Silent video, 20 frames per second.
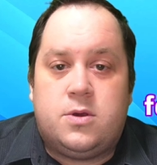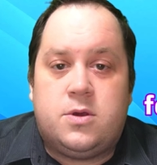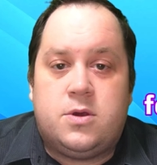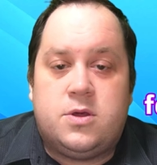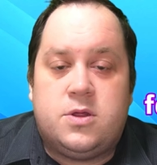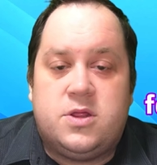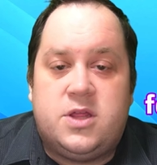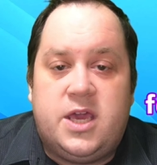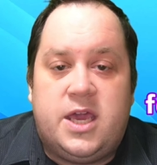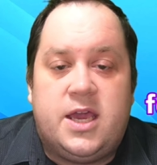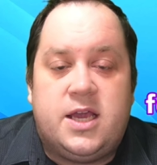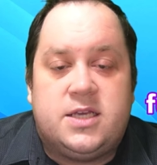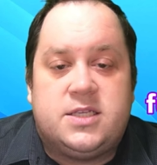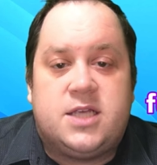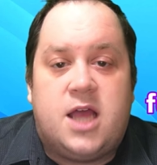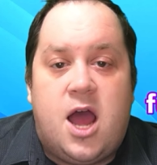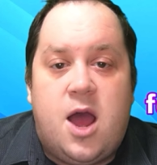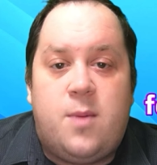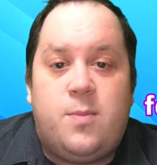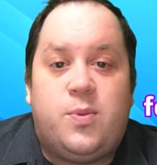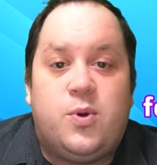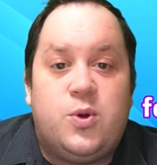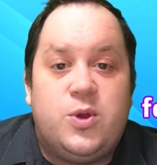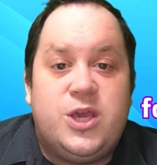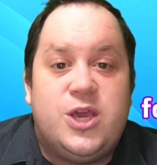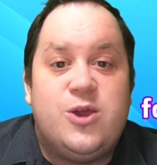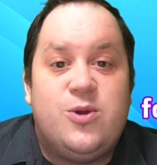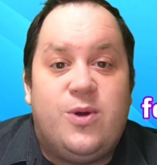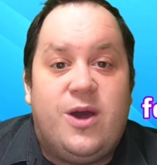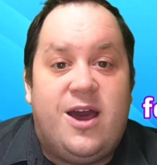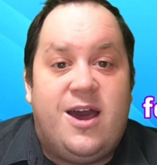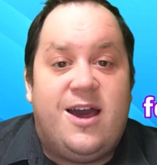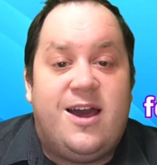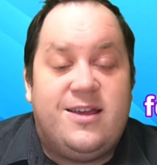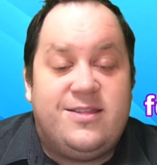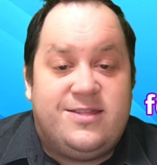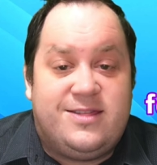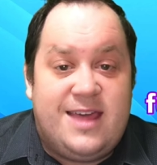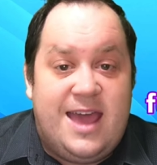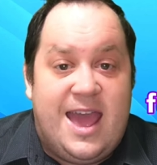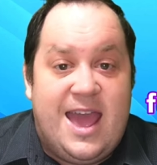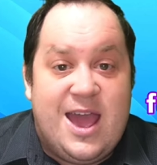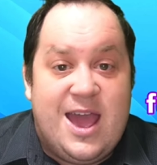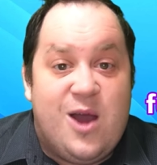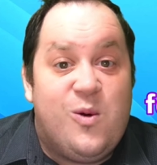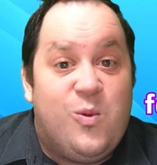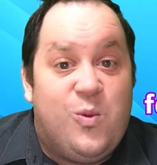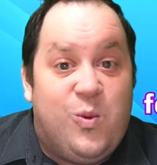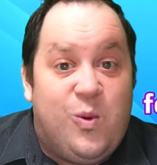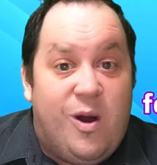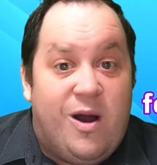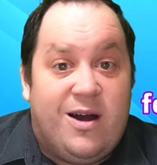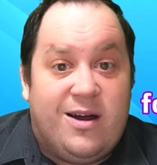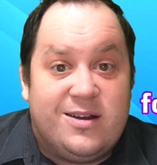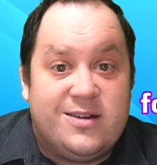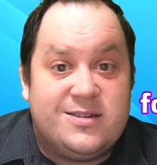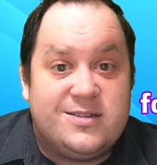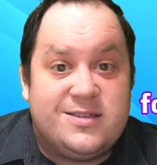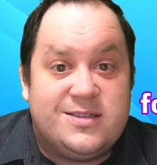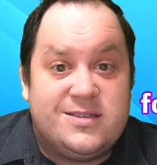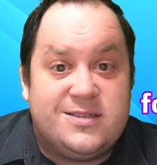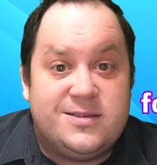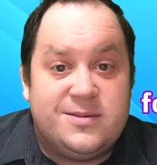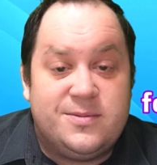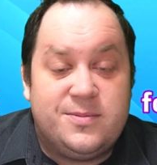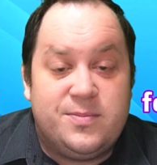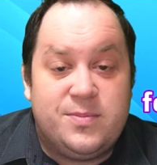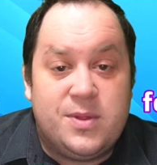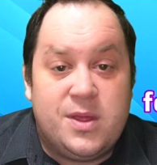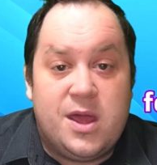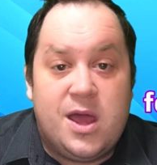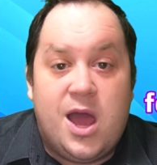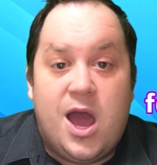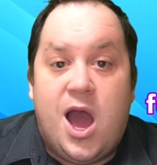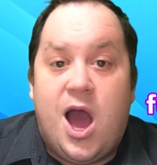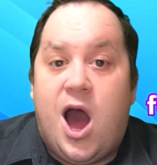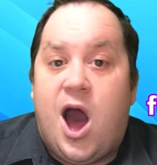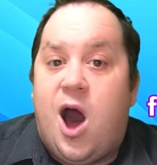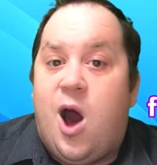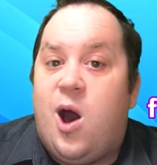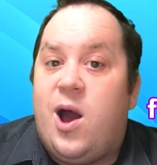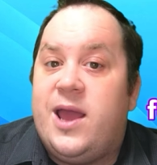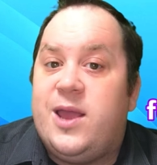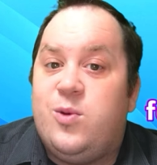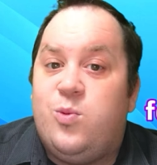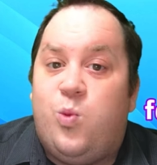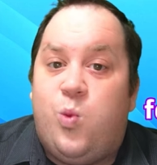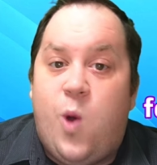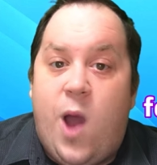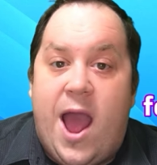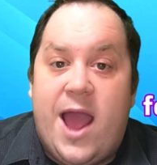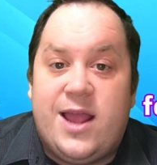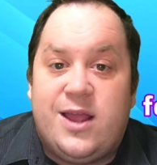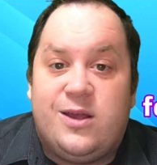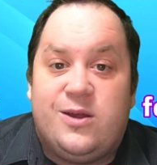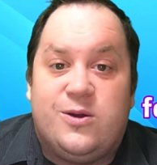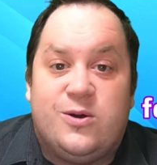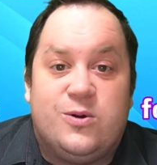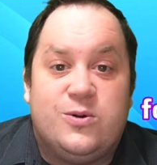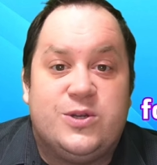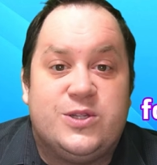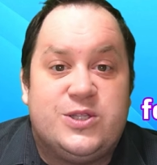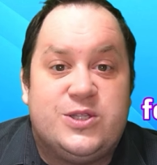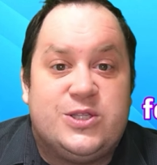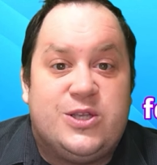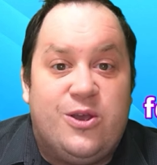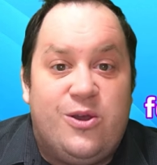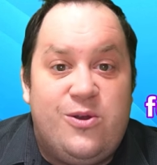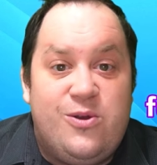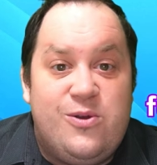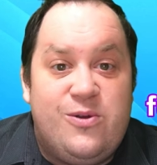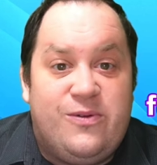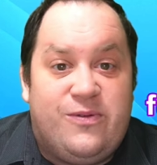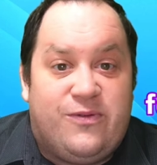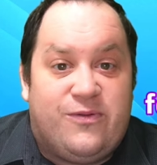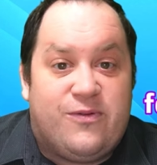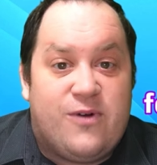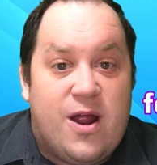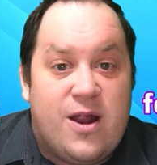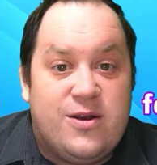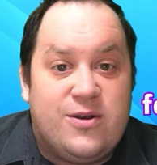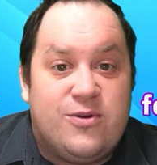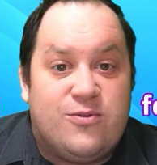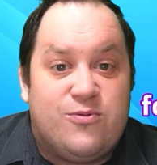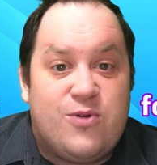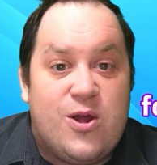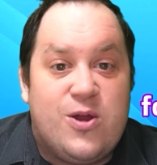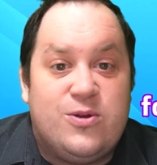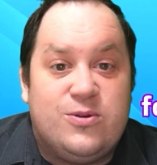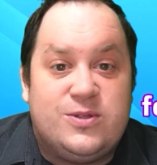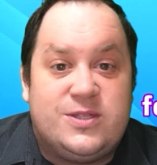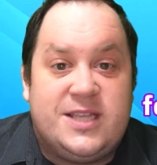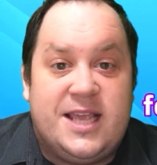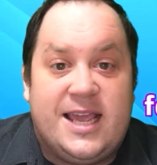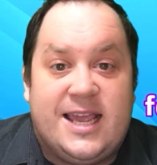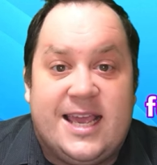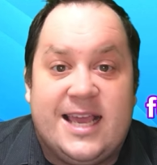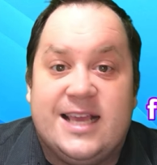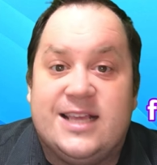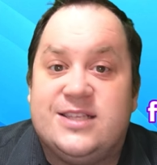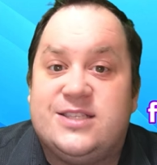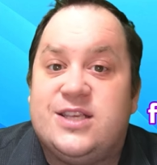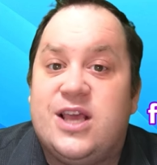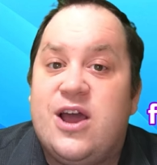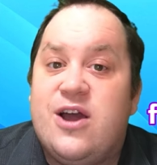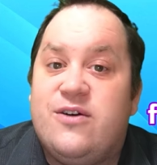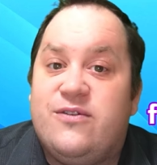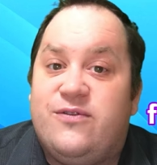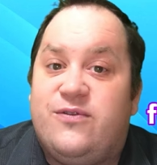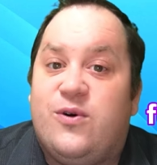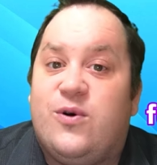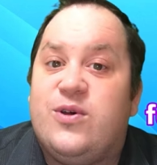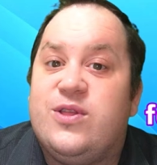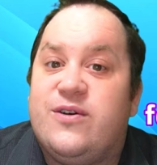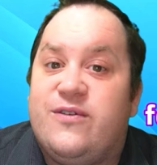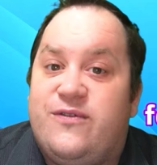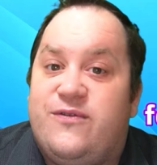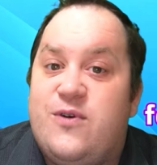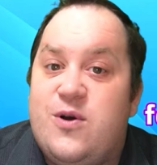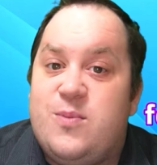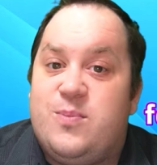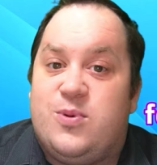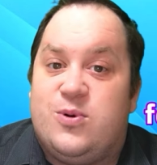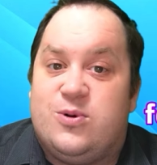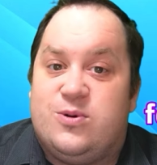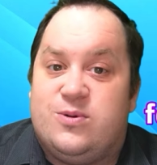The example you heard there was, I wangled 2 front row tickets for the football.